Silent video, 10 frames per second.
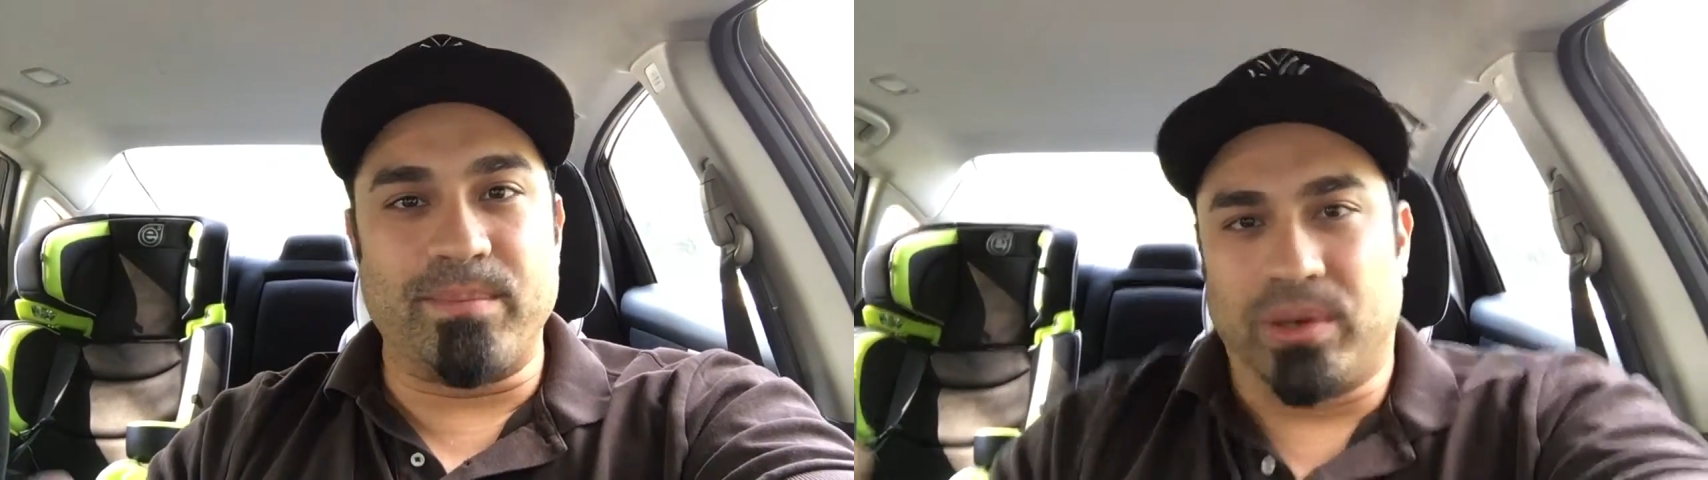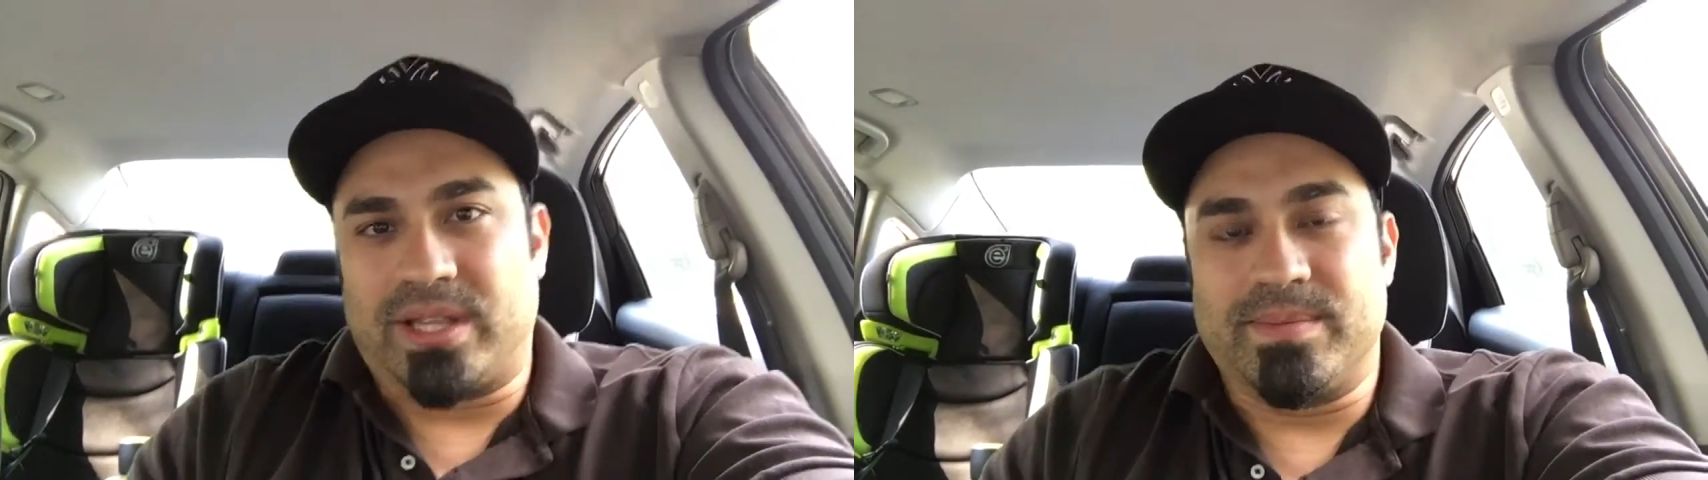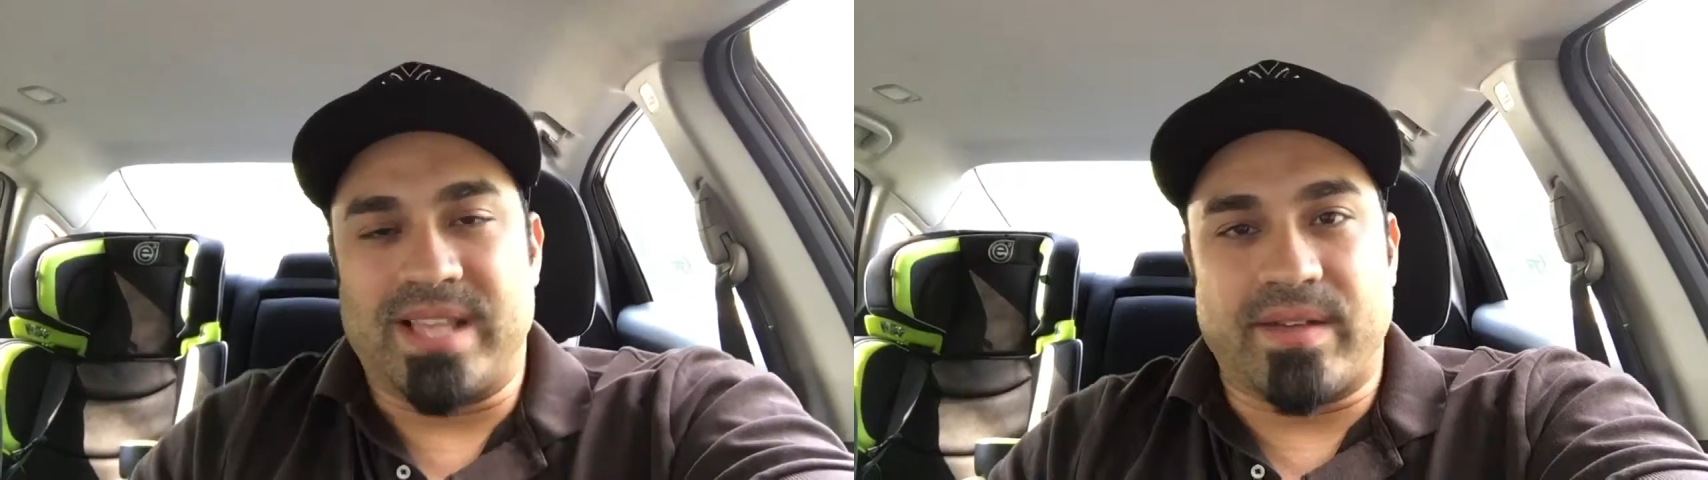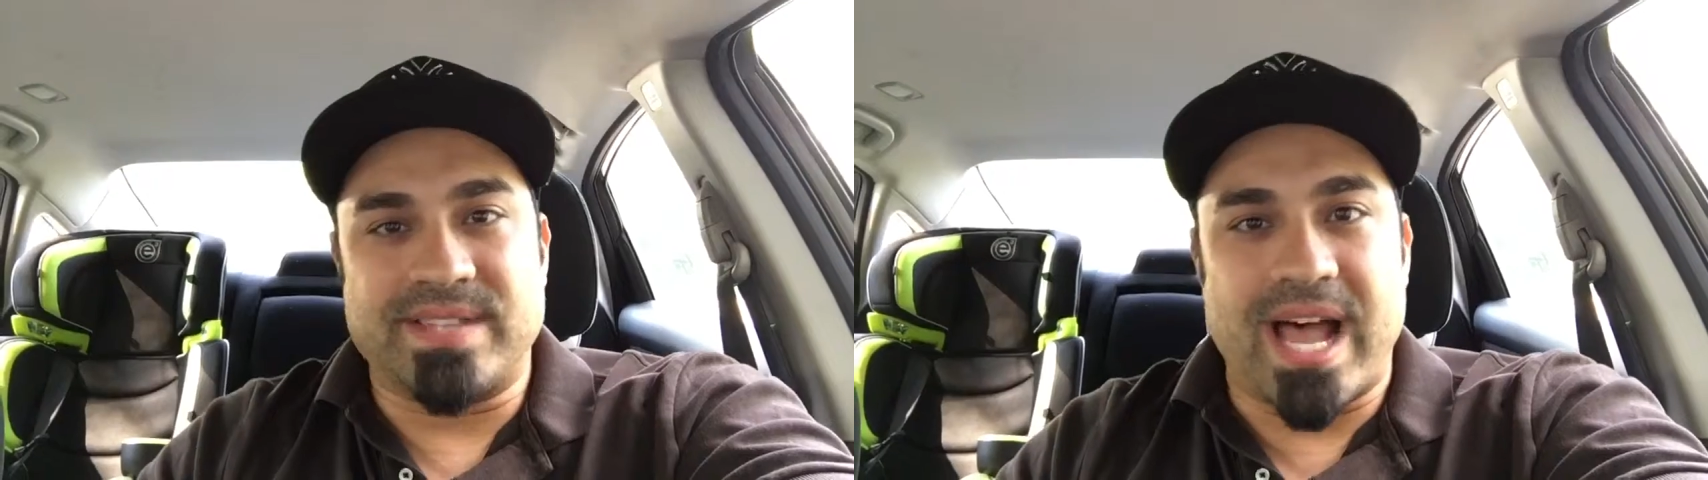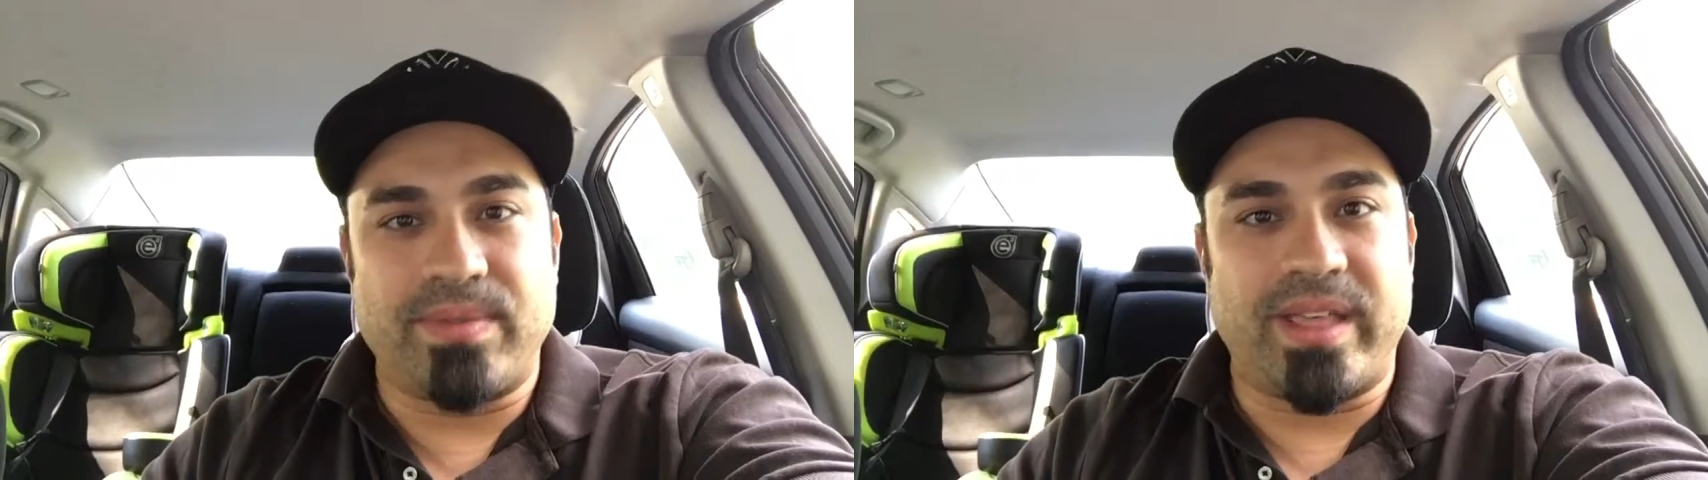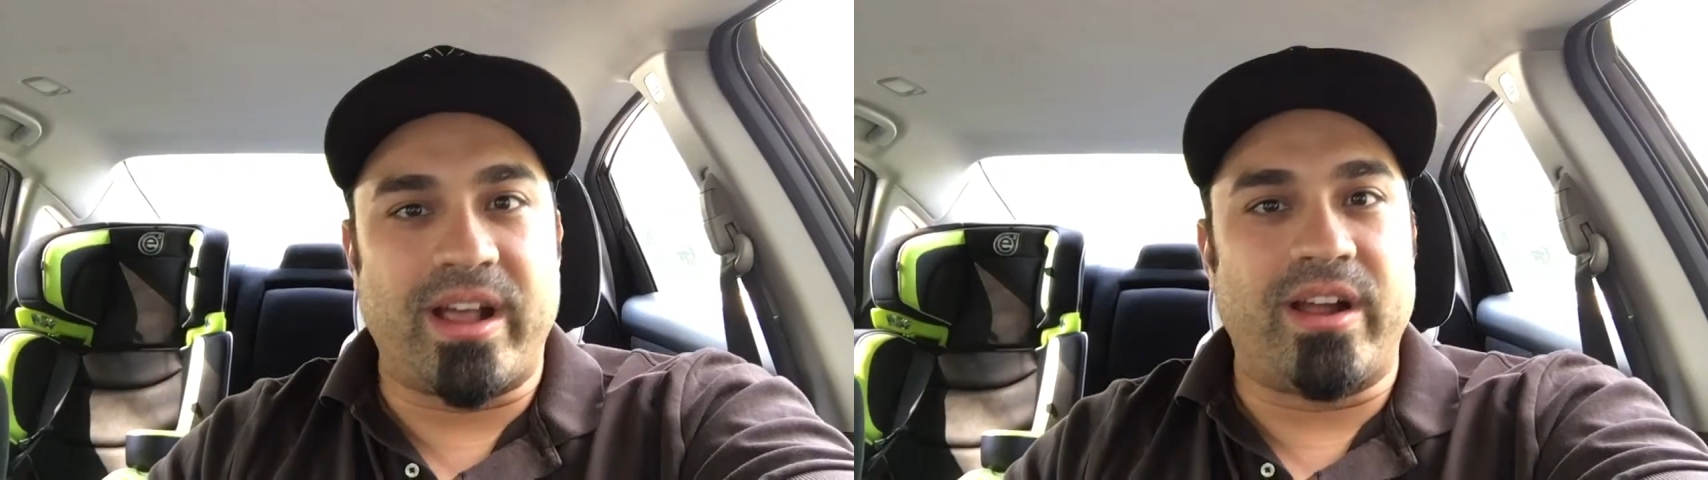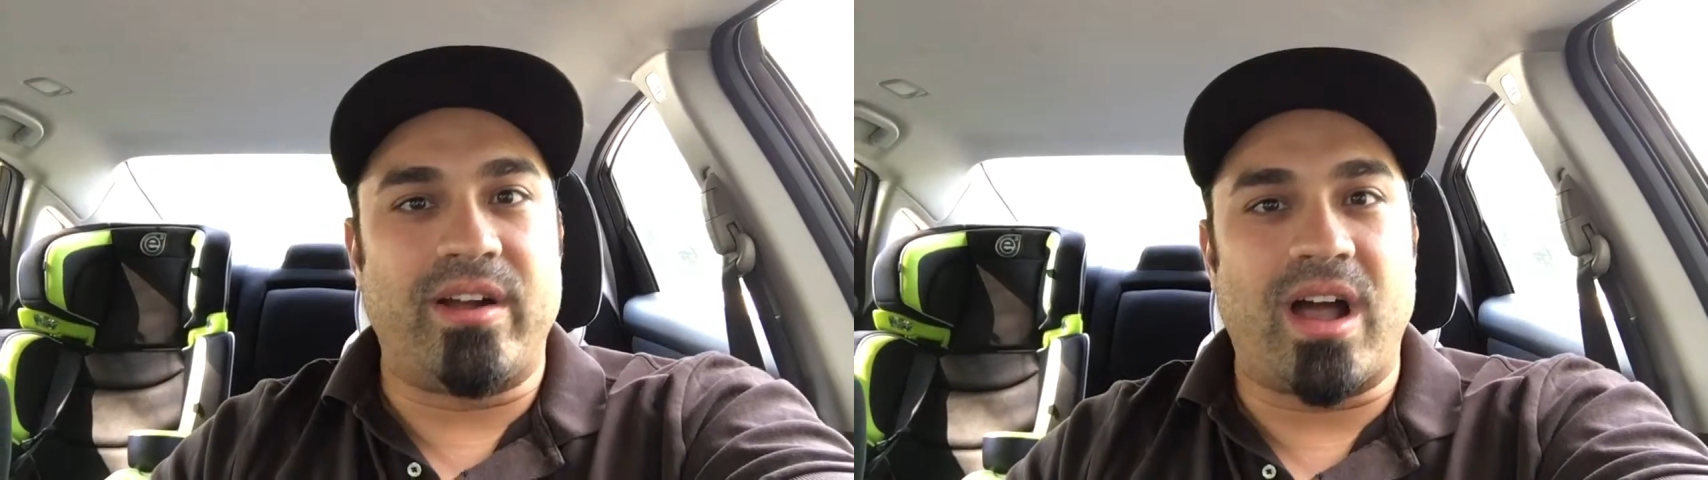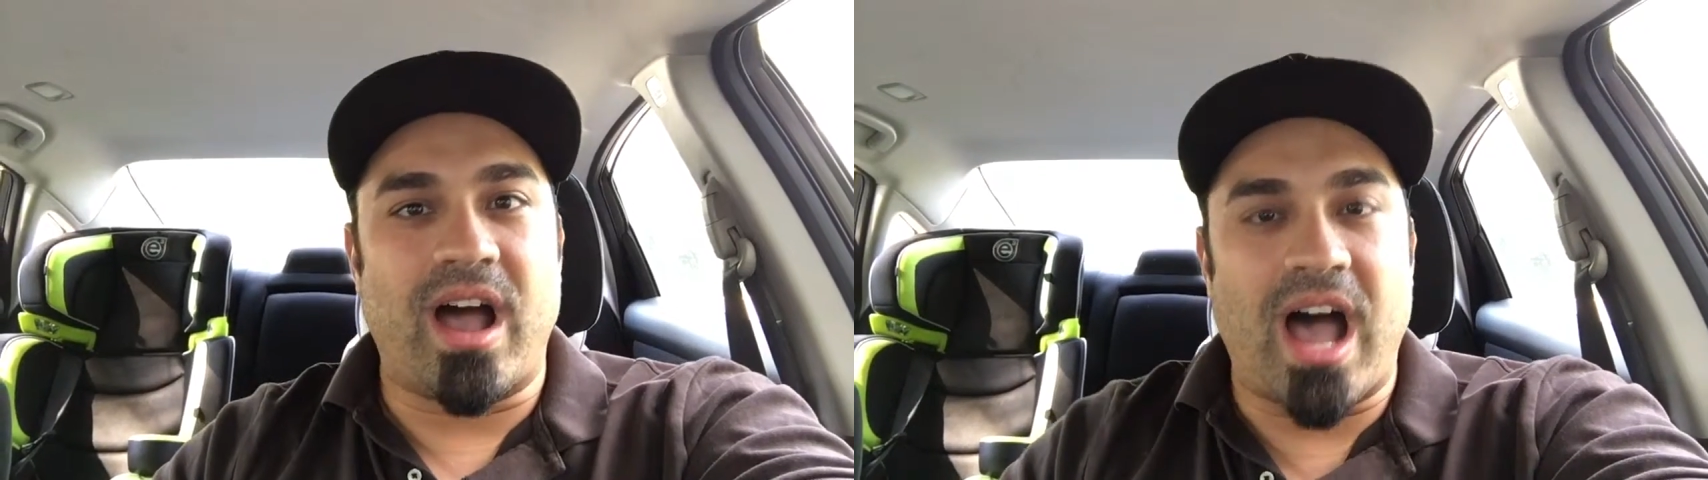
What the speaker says: put themselves out there.